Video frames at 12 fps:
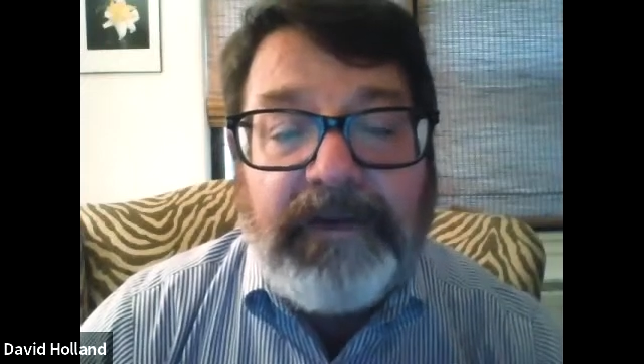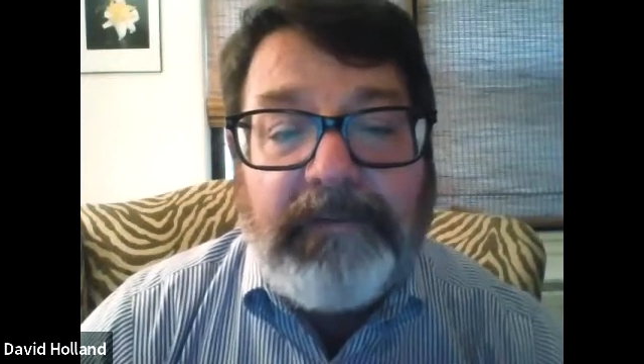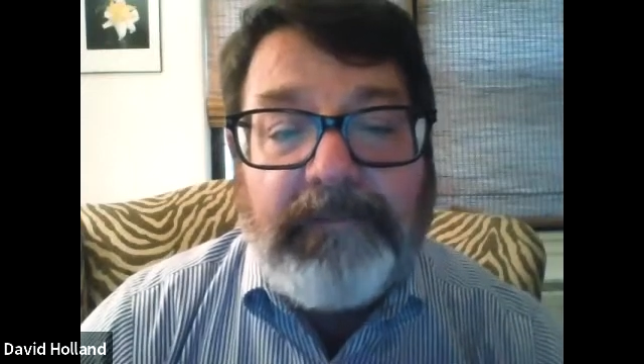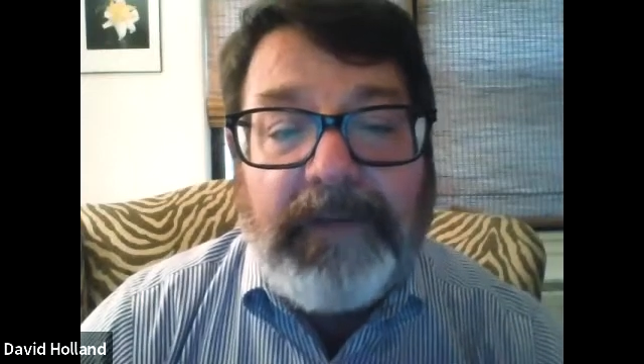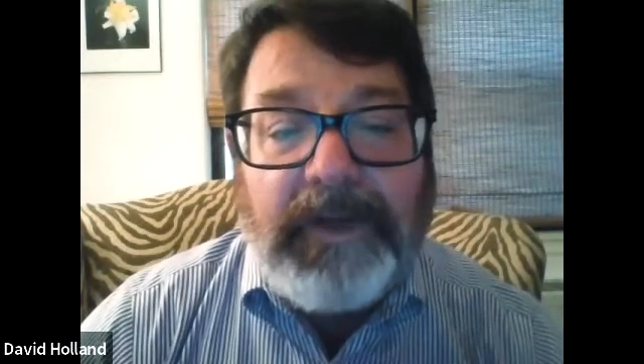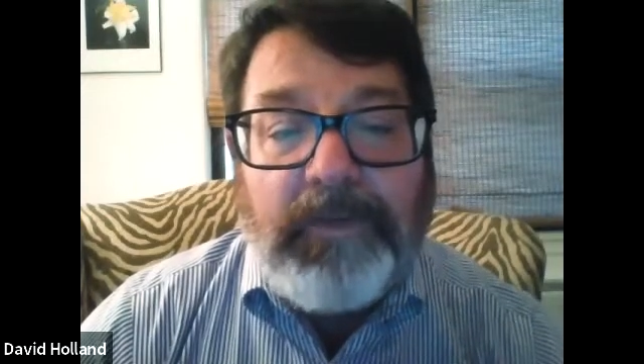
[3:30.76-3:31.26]

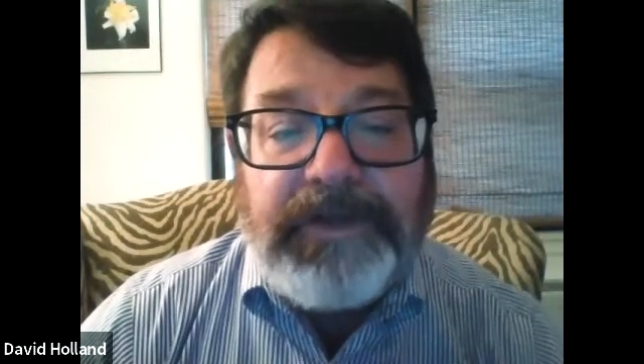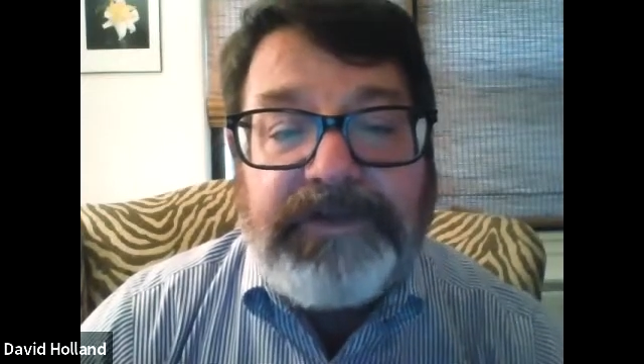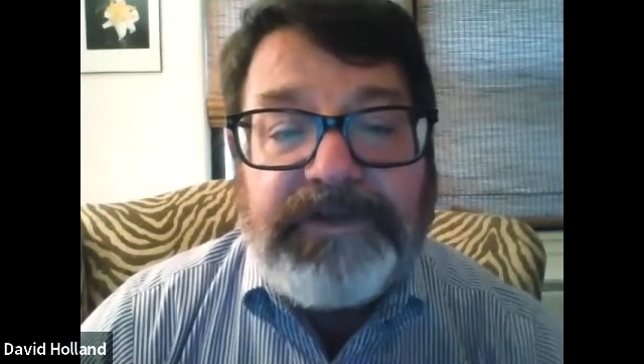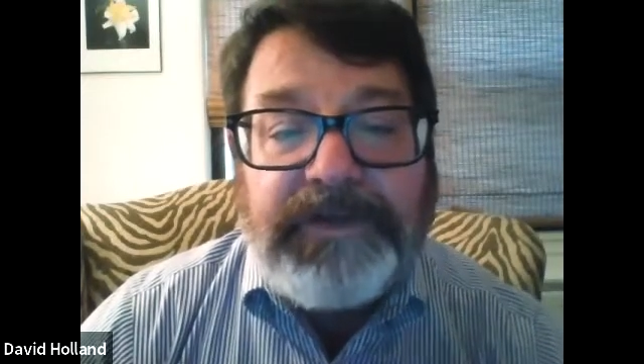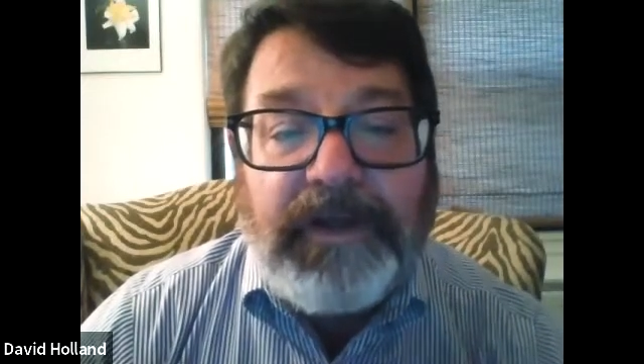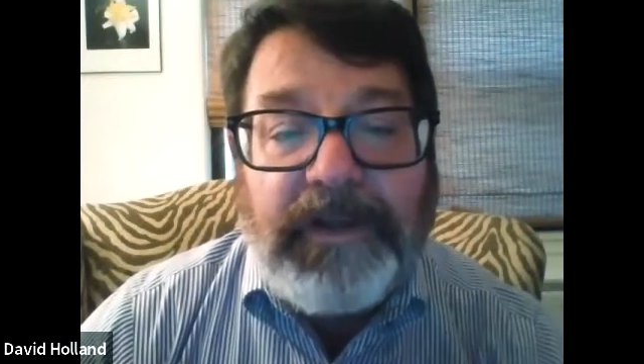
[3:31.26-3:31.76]
by
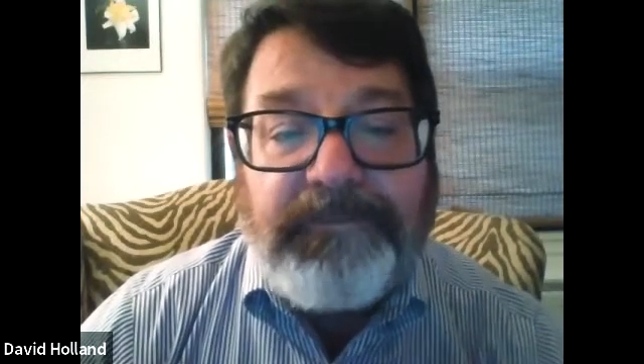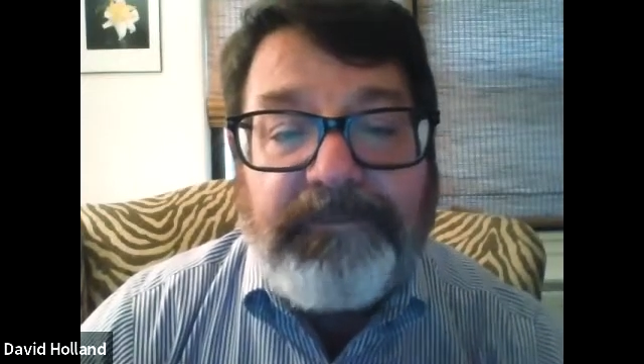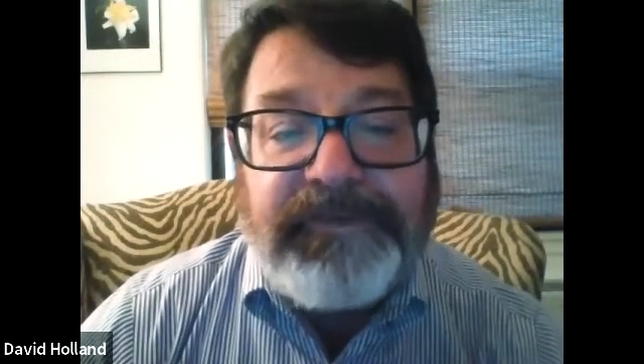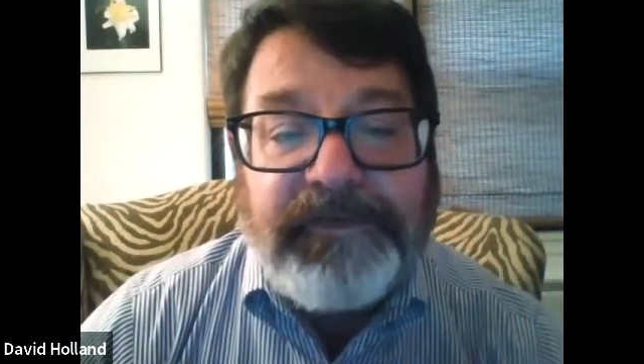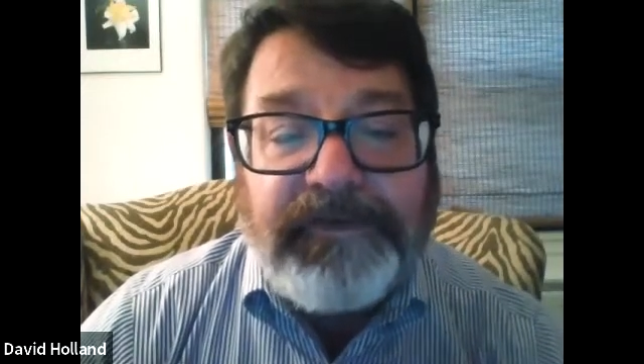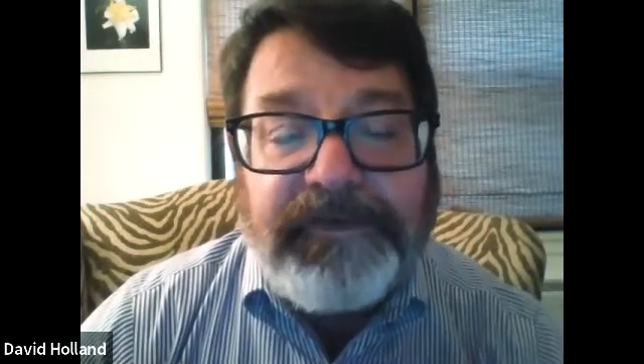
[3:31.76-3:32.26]
which
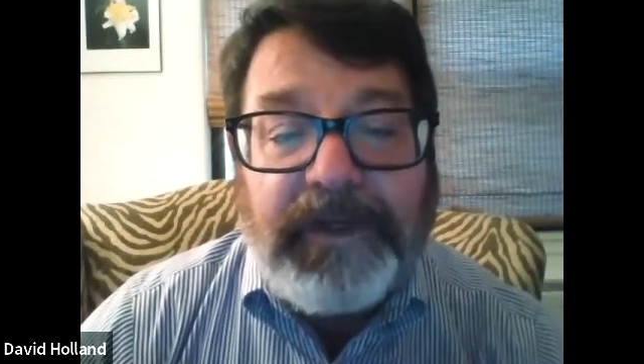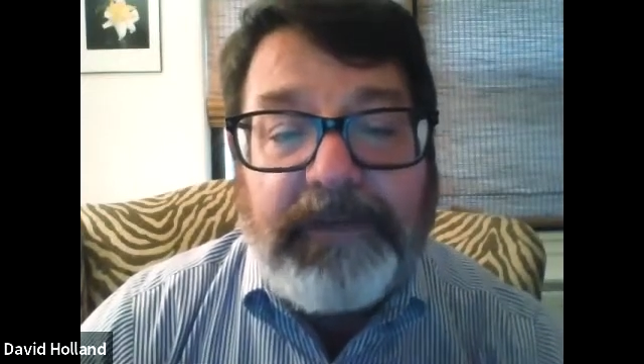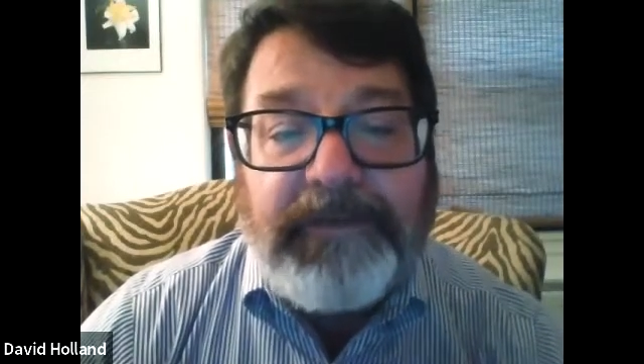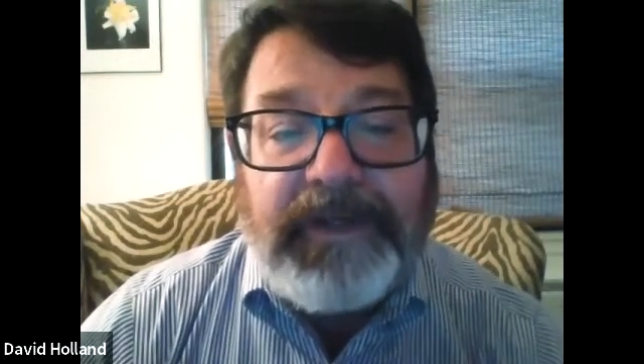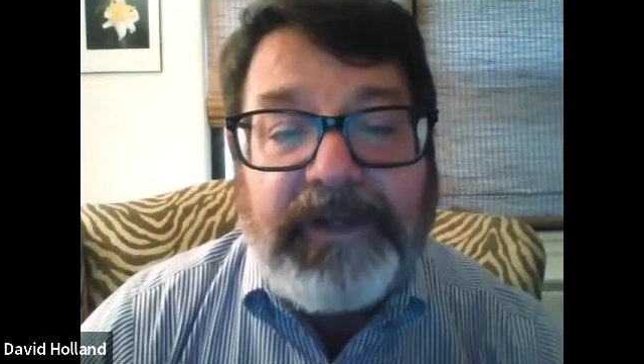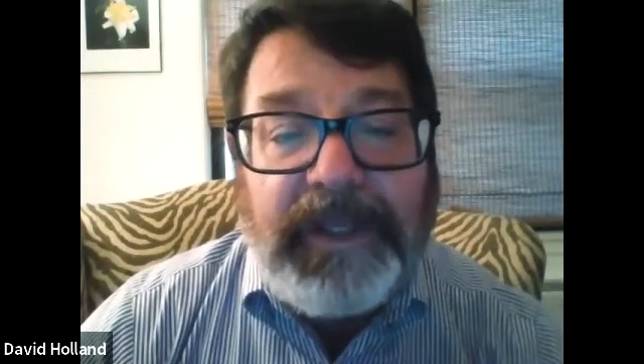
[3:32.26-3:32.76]

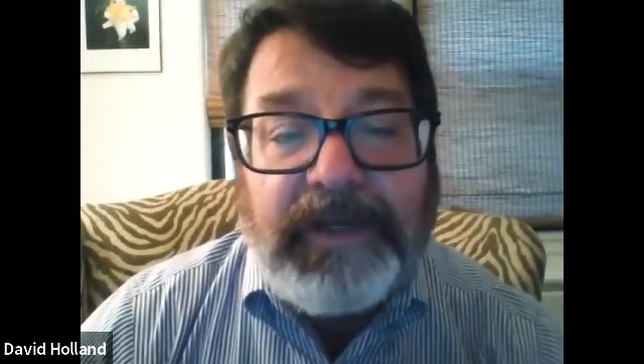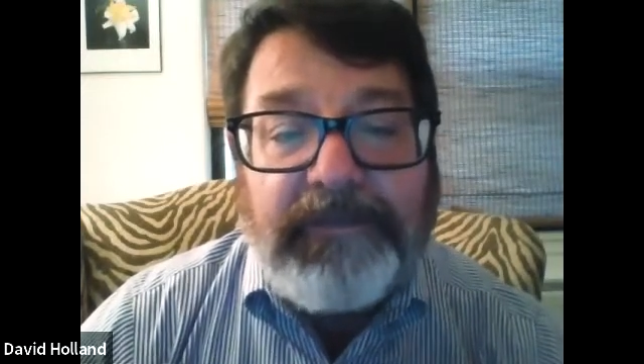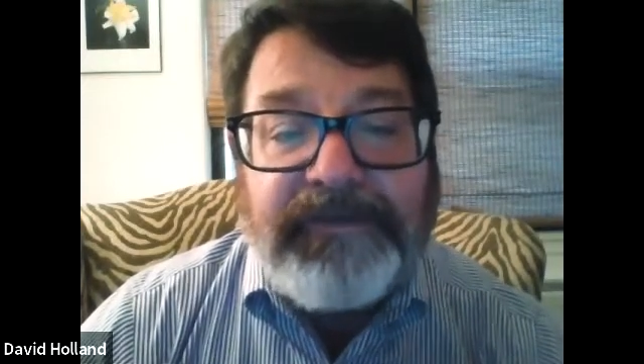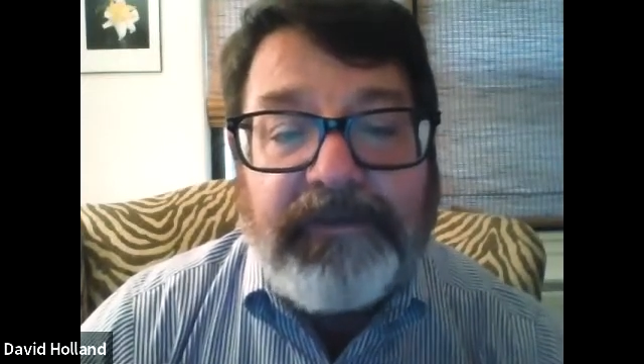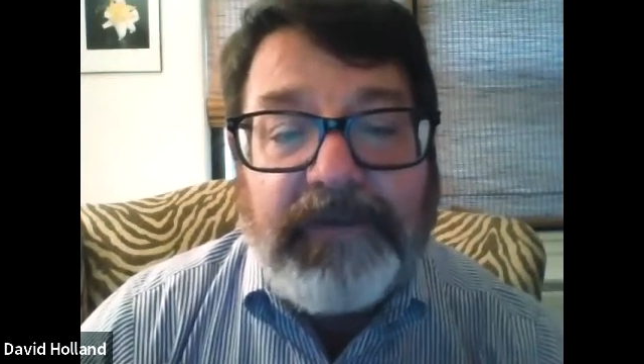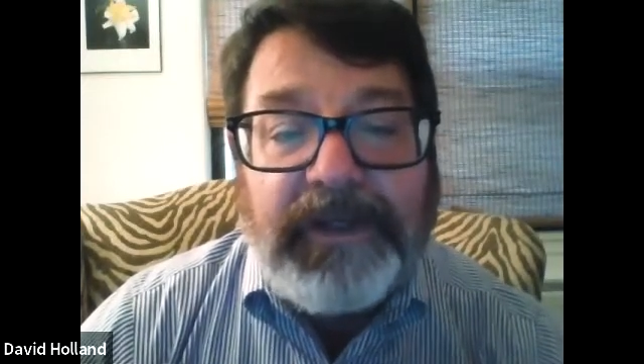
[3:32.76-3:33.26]
psilocybin and
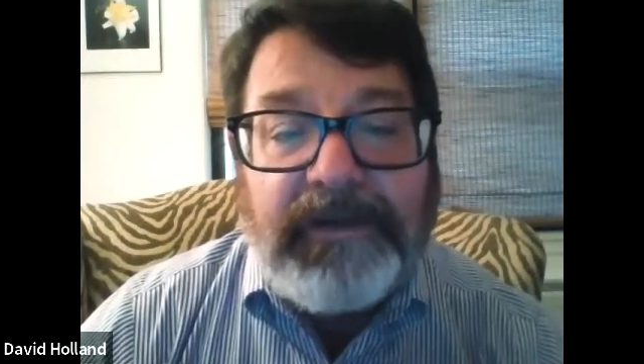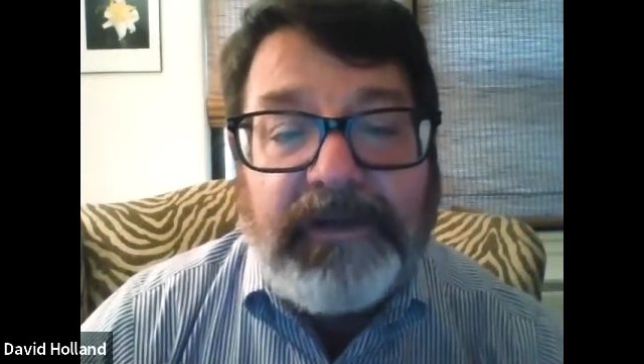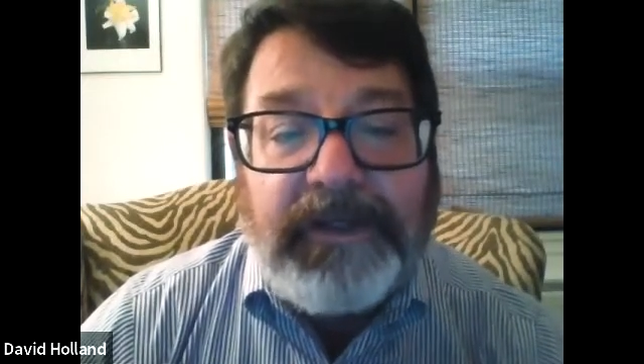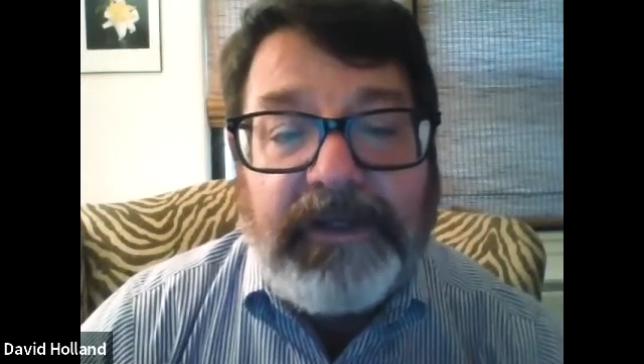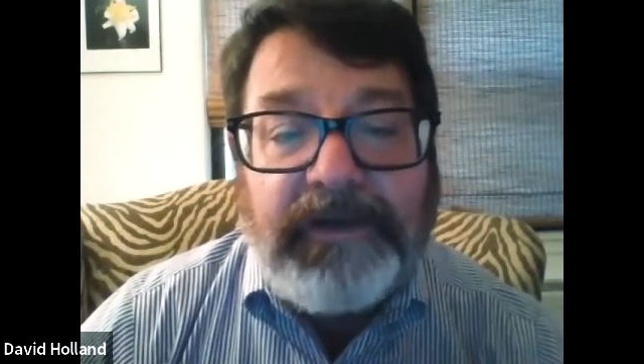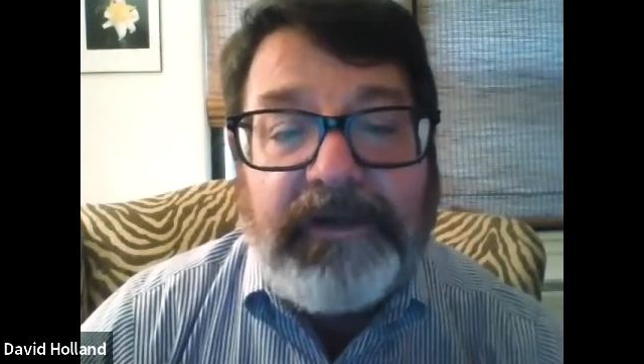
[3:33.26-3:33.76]
cannabis are
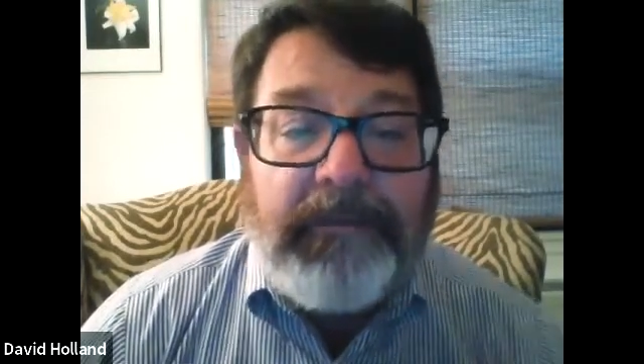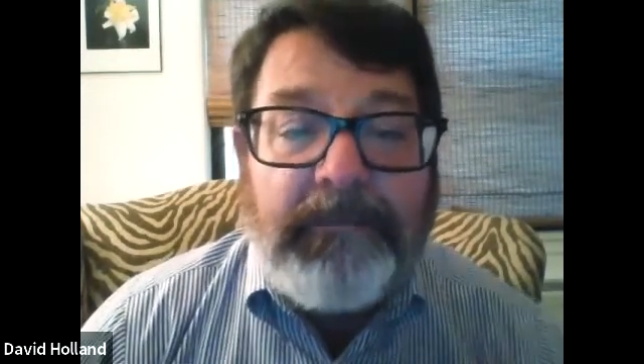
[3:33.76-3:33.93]
regulated.